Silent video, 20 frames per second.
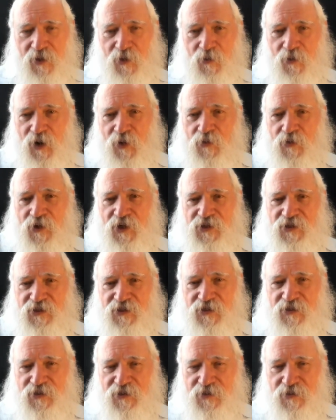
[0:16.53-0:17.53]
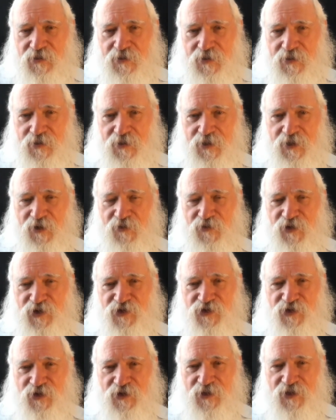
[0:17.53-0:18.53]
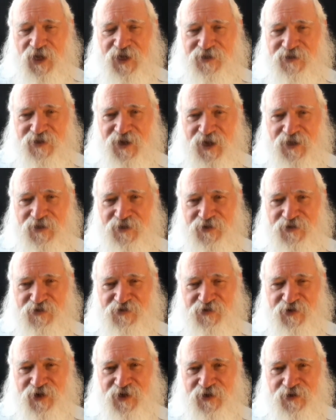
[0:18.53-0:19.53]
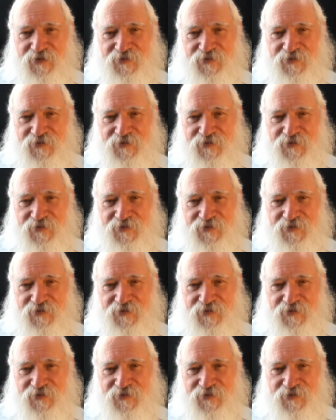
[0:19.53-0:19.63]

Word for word: What was the original idolatry?